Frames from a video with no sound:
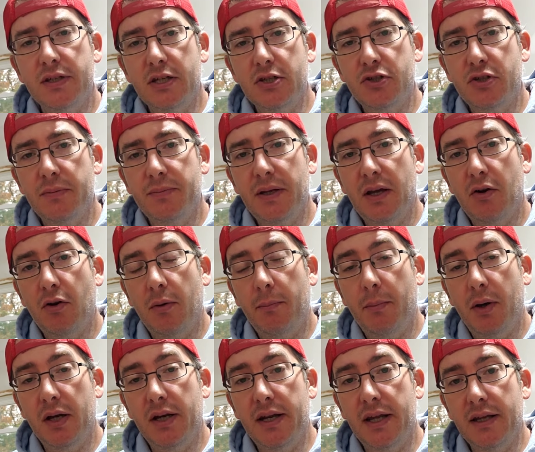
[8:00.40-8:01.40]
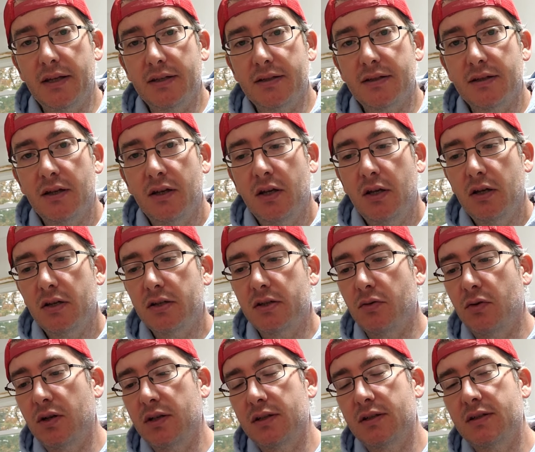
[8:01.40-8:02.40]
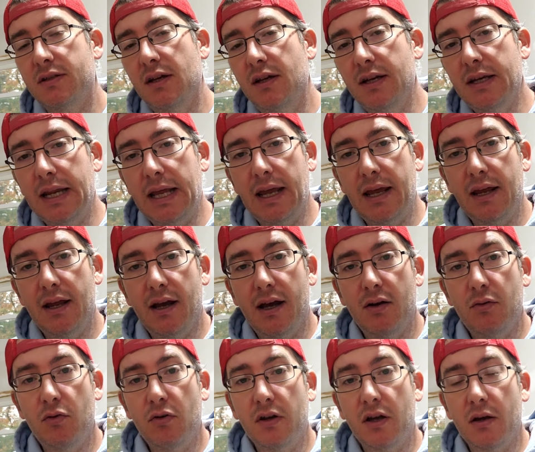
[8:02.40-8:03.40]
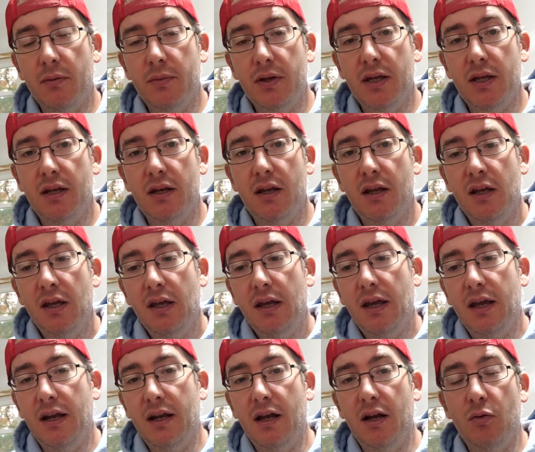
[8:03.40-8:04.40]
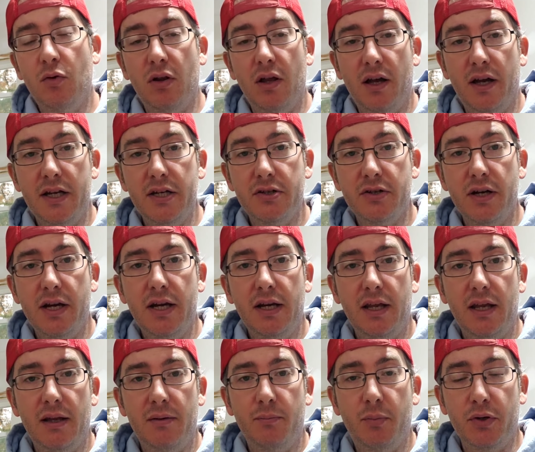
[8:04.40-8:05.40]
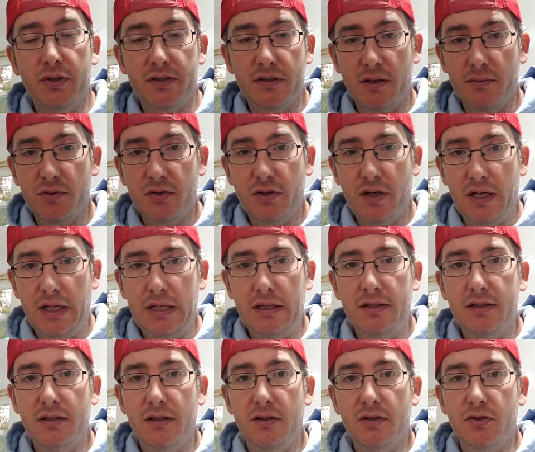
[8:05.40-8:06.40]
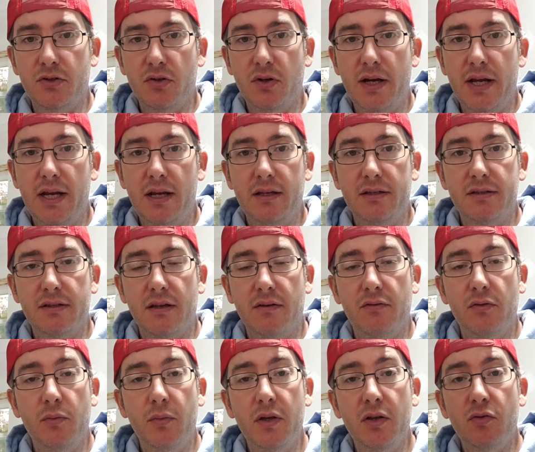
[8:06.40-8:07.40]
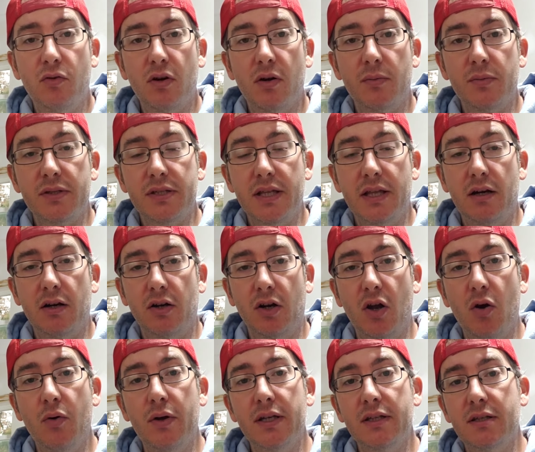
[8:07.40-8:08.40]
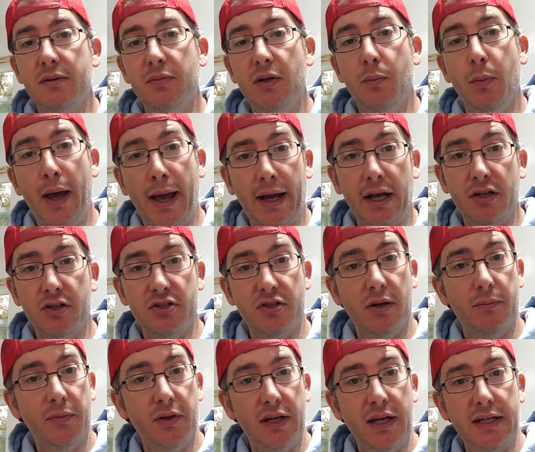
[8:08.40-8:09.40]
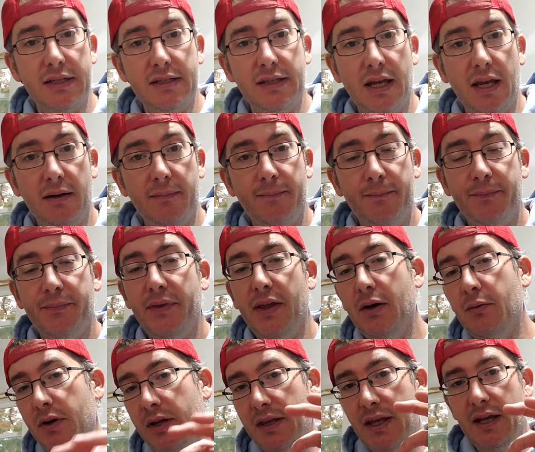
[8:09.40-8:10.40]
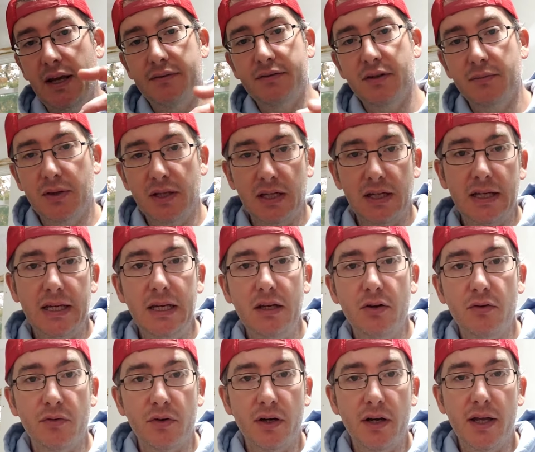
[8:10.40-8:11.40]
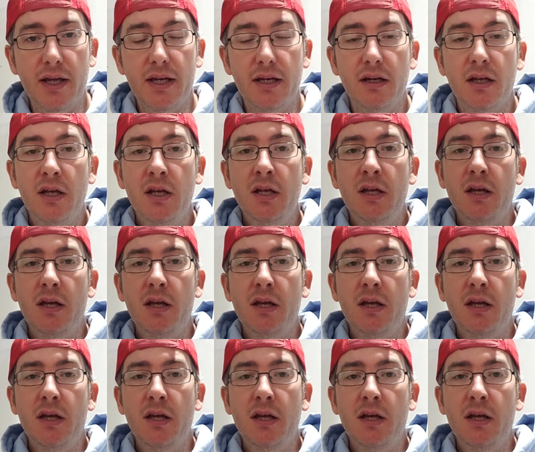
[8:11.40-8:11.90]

get shipped out on Mondays. So on Sunday, I will come in and I will hydrate and put substrate into the trays of the mealworms that are going to be packaged up the next day. That way they have something to eat overnight.